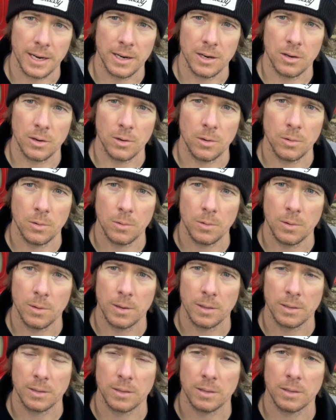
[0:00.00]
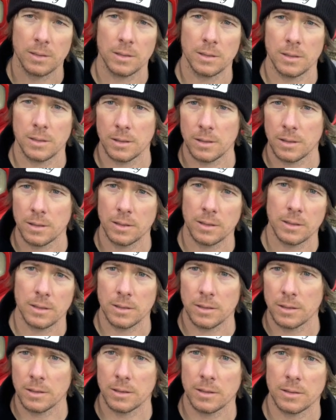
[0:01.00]
know
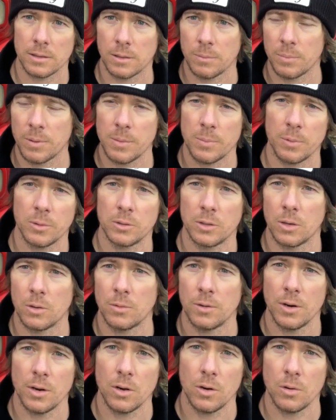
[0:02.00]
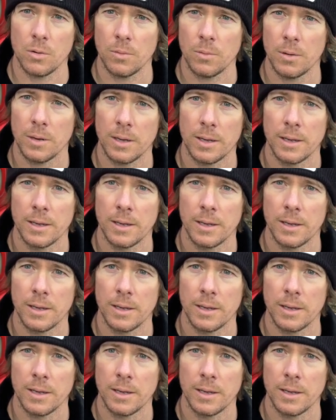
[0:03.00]
some people don't know,